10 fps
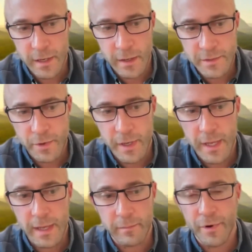that I was
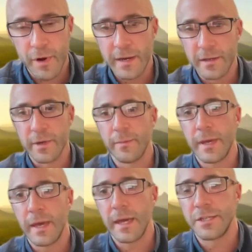working in prior to doing the
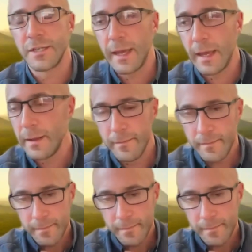PhD,